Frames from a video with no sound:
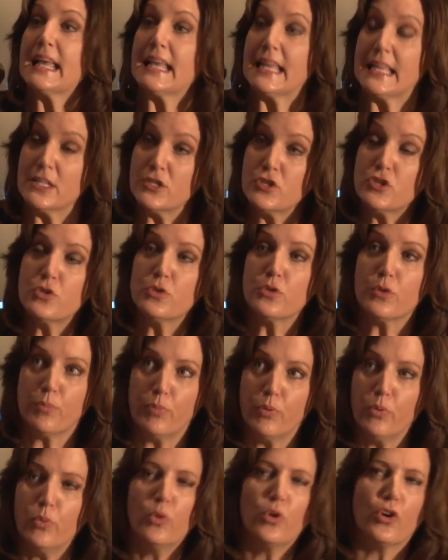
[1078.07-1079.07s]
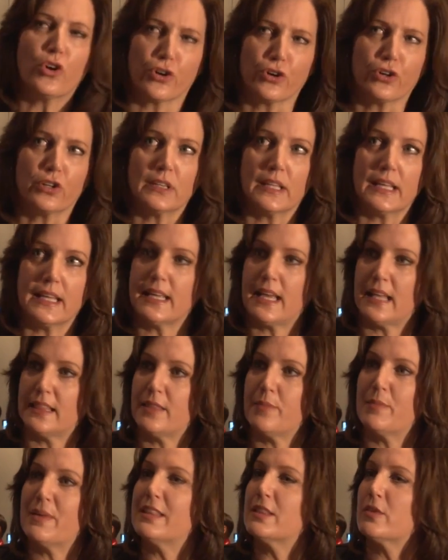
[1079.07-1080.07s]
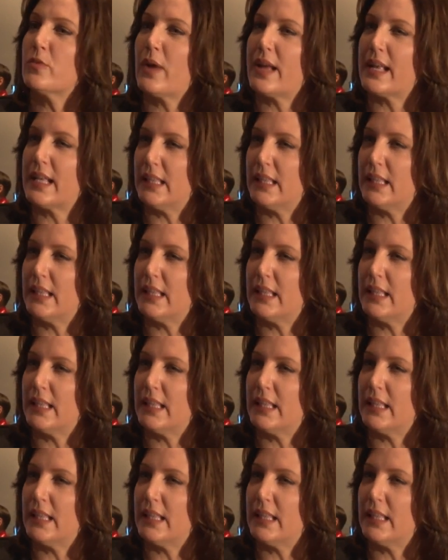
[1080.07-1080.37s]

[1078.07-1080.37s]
into the pool early, get them in the right